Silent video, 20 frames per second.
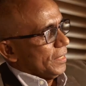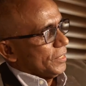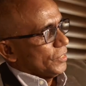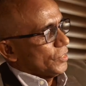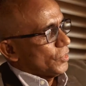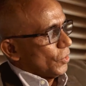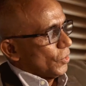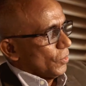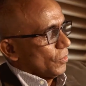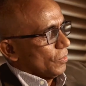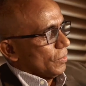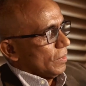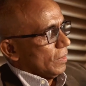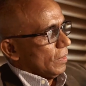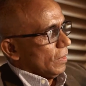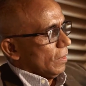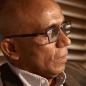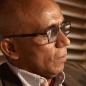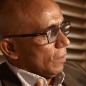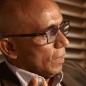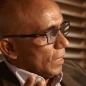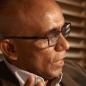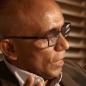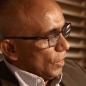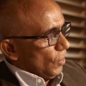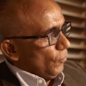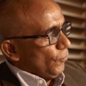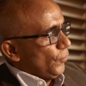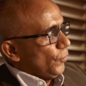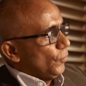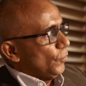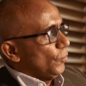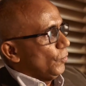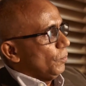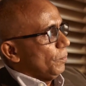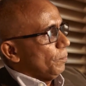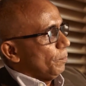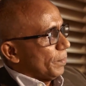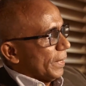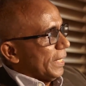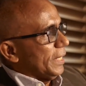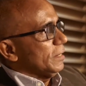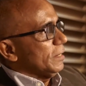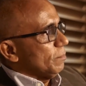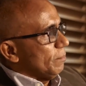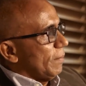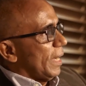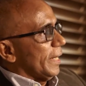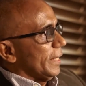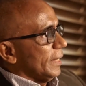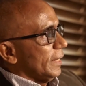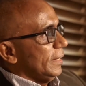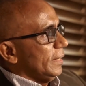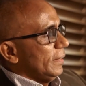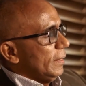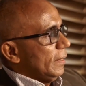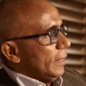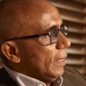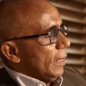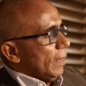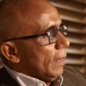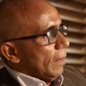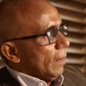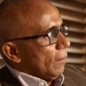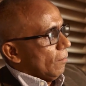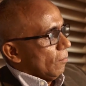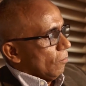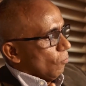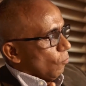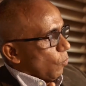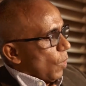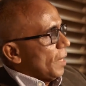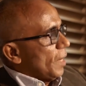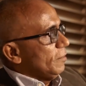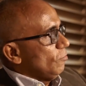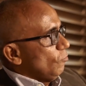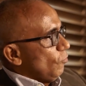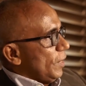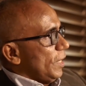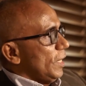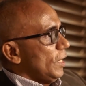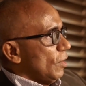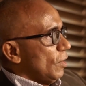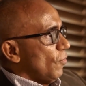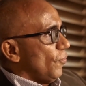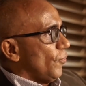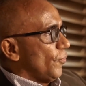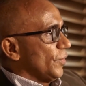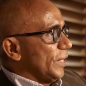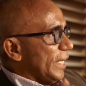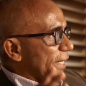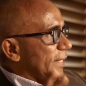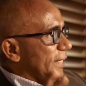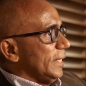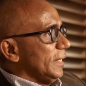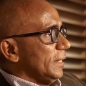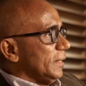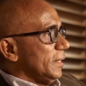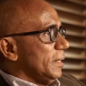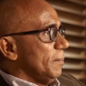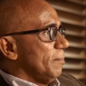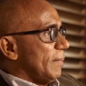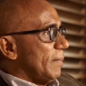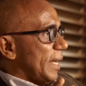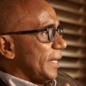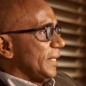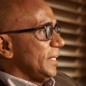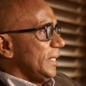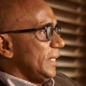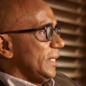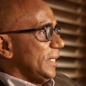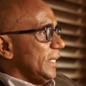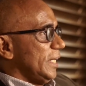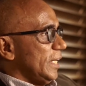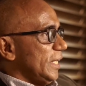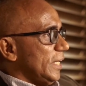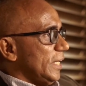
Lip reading: So if you print money, one way of getting the money